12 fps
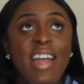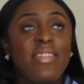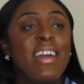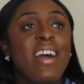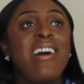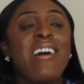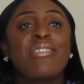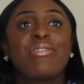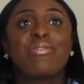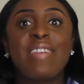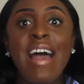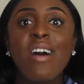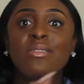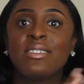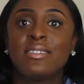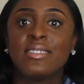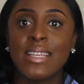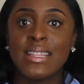There are
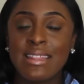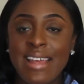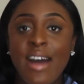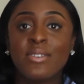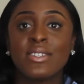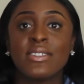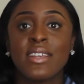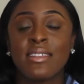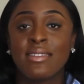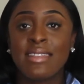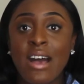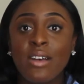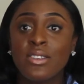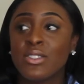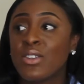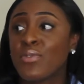thousands and thousands